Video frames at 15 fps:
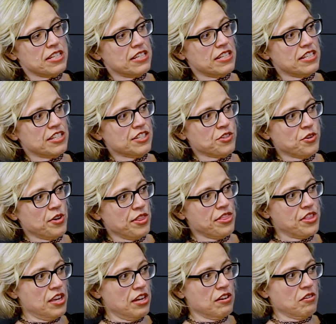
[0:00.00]
dish or a
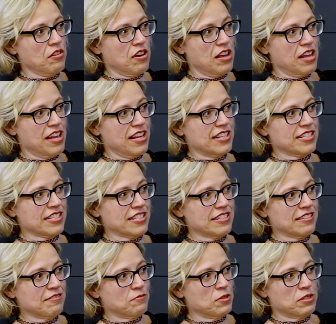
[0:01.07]
thin
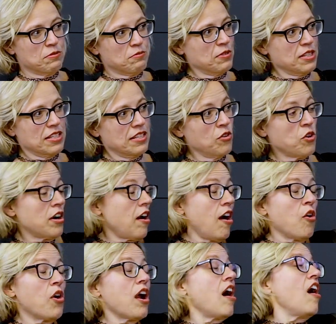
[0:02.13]
crust? What or